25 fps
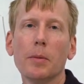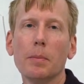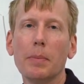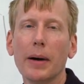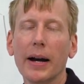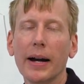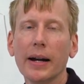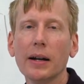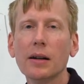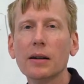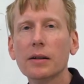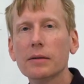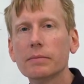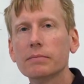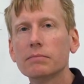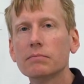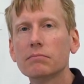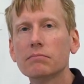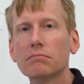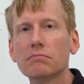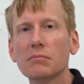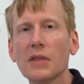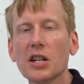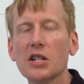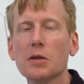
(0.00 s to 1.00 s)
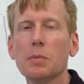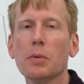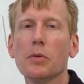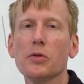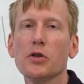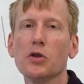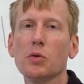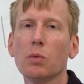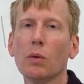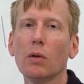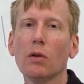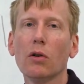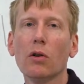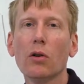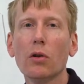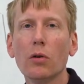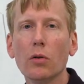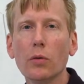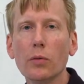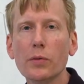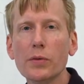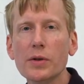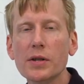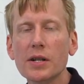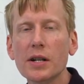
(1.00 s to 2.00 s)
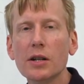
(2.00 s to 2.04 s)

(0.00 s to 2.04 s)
the bank, as opposed to a loan.